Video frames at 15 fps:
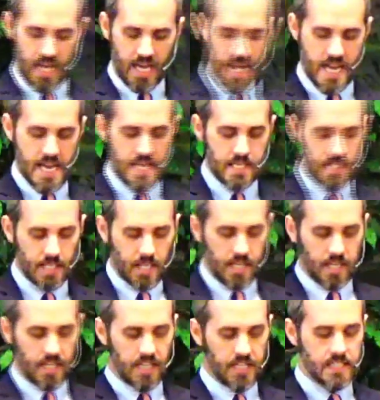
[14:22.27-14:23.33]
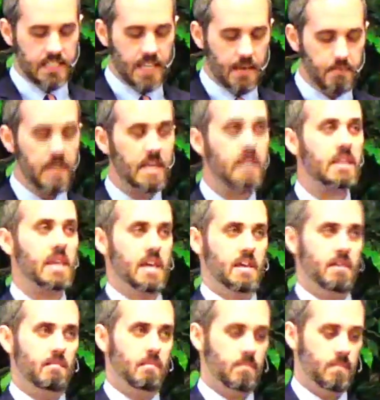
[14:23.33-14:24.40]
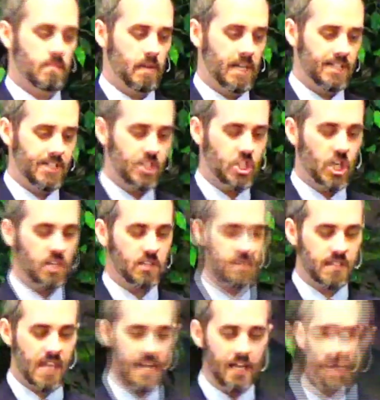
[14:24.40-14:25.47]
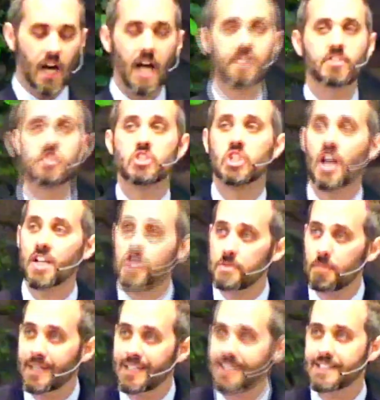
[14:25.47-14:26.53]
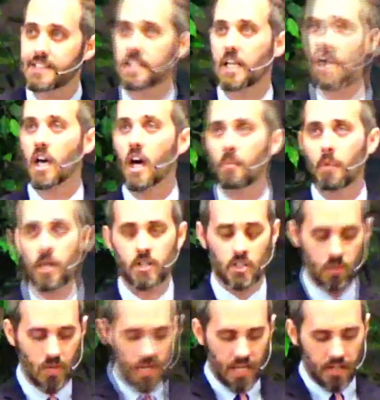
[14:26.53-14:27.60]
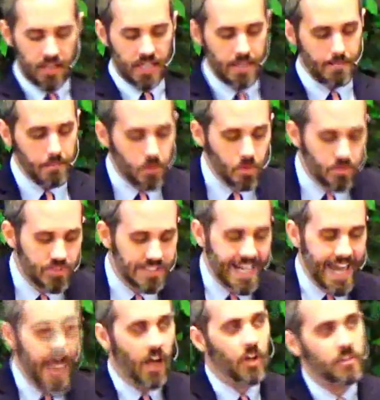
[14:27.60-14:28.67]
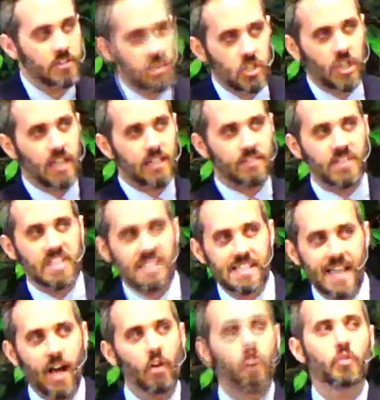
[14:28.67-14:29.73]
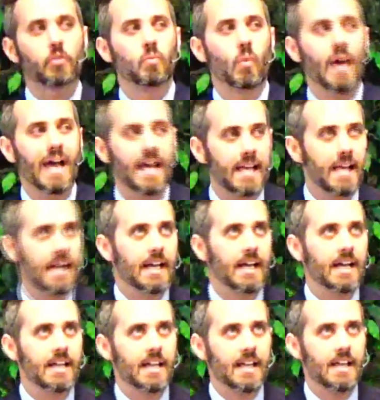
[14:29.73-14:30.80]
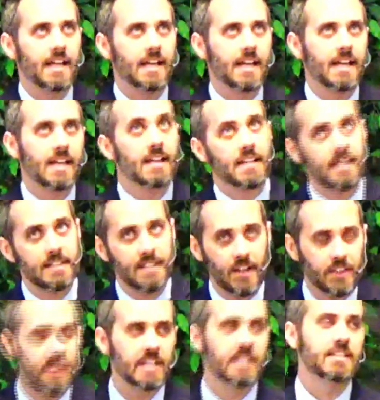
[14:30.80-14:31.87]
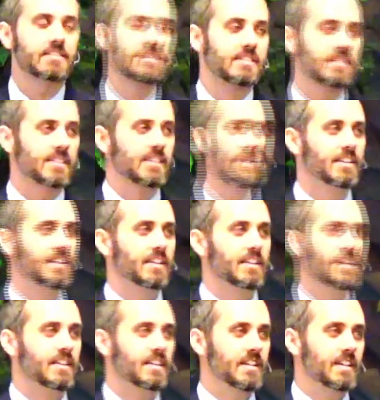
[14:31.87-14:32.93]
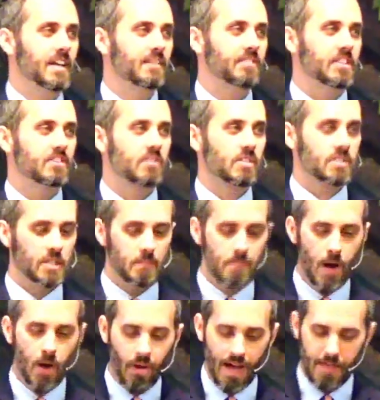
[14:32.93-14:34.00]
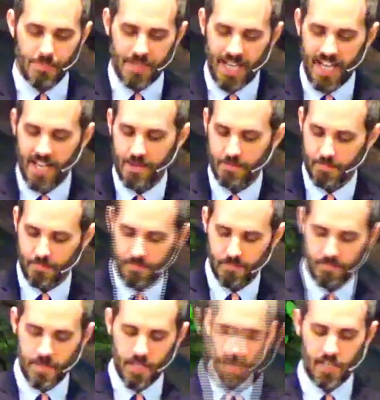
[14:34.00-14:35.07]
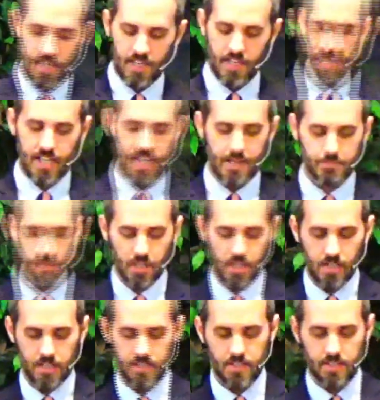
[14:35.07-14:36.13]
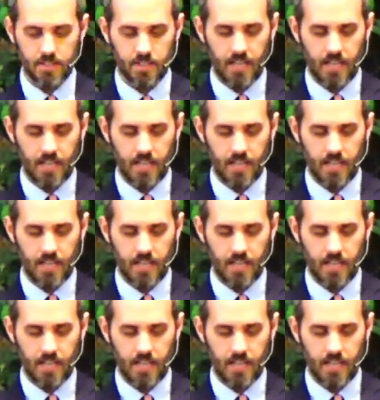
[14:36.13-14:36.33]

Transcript: And he's condemning them and ju- saying God's judgment is going to come on you. Then he moves down to kind of the southwest, uh, southeast of Israel to Moab and Am- uh, Ammon.